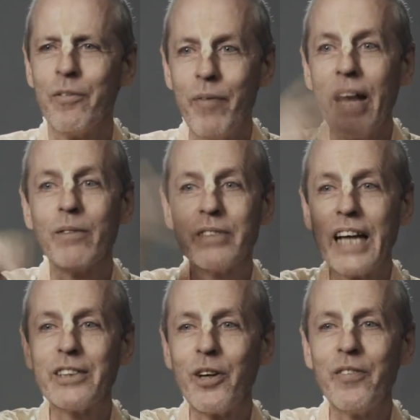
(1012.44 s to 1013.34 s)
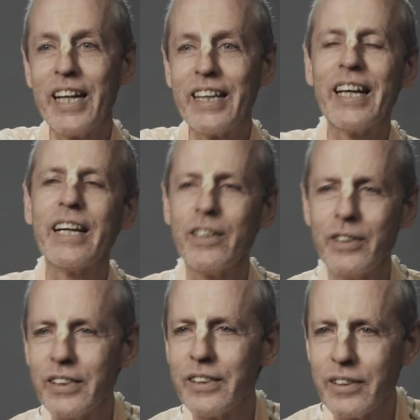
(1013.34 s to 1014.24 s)
made him say so many
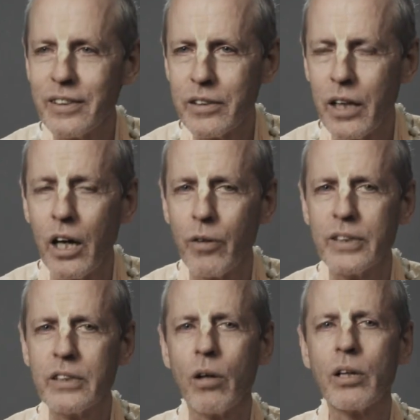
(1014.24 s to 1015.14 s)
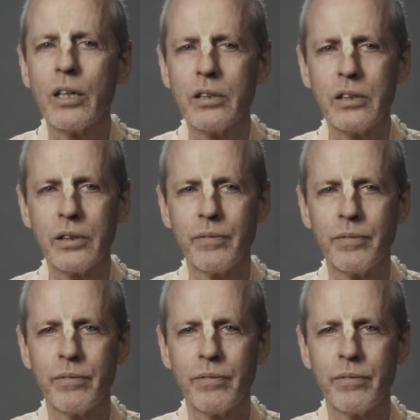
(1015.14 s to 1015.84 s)
things, the 100 slokas.